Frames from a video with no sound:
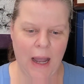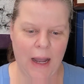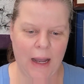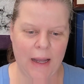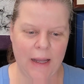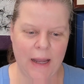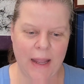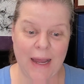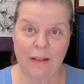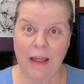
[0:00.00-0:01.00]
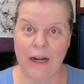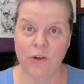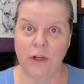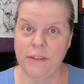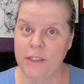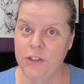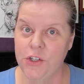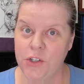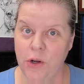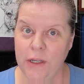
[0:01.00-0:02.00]
I got a lot of cross stitch
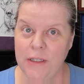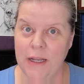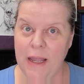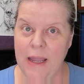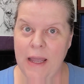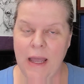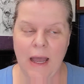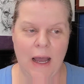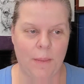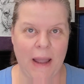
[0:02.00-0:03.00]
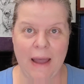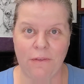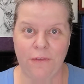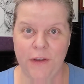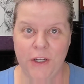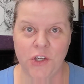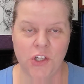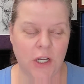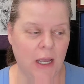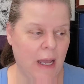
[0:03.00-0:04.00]
to show you today. I have a
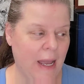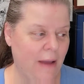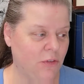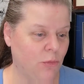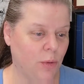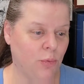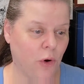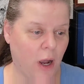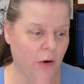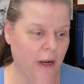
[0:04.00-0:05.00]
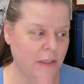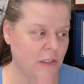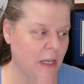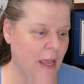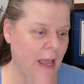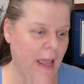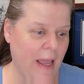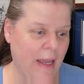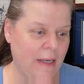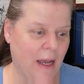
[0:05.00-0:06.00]
finish, I have some good progress,
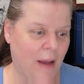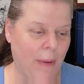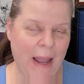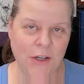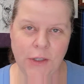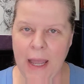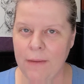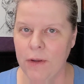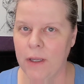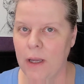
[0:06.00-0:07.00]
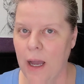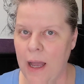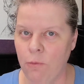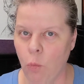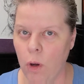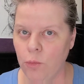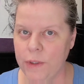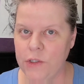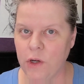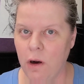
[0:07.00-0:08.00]
and I actually have one
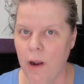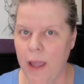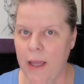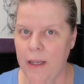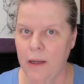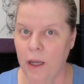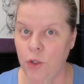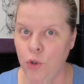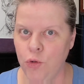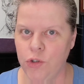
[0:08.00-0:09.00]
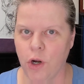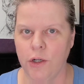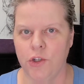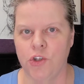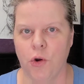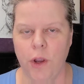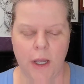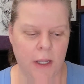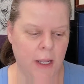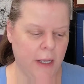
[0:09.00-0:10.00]
restart and a new start to show
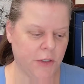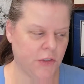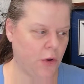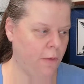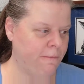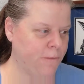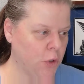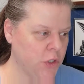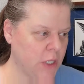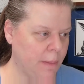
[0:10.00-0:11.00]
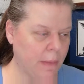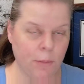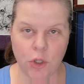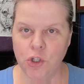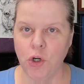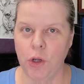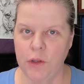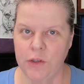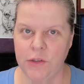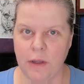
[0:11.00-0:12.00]
you. So first up, I'm going to show you
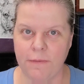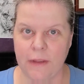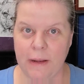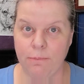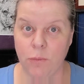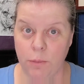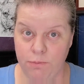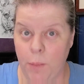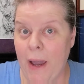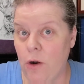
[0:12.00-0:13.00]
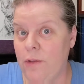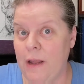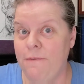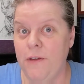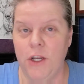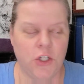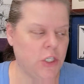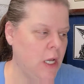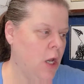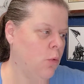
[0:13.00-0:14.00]
the stuff that the pattern that I
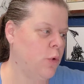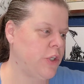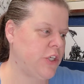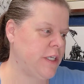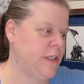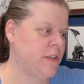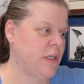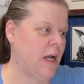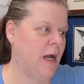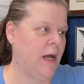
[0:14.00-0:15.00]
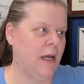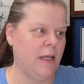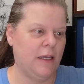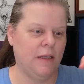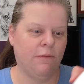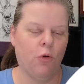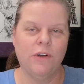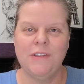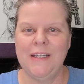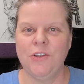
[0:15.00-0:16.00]
finished, which is of
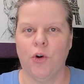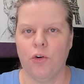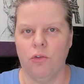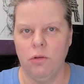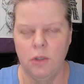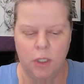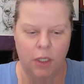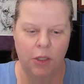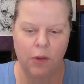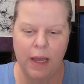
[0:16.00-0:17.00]
course sea turtle. You